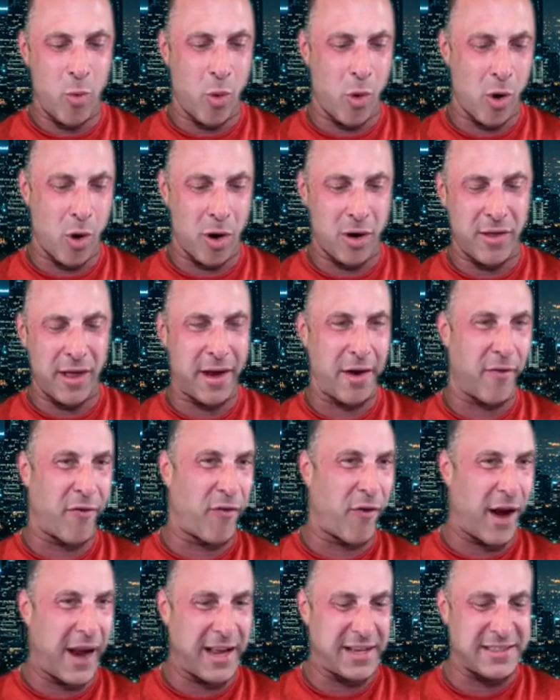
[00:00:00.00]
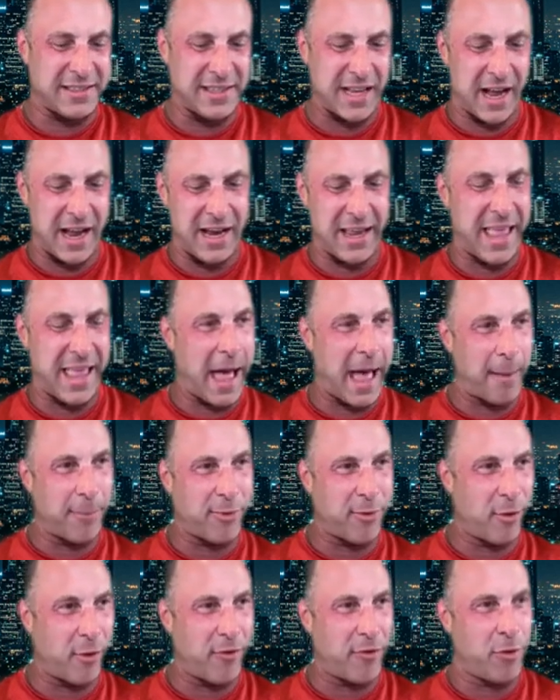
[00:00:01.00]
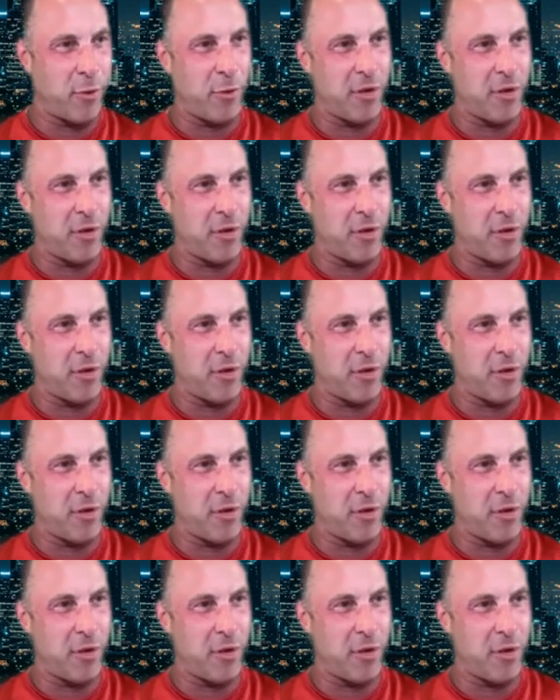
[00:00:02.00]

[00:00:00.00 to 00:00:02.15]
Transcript: work like a Frankenstein capsule if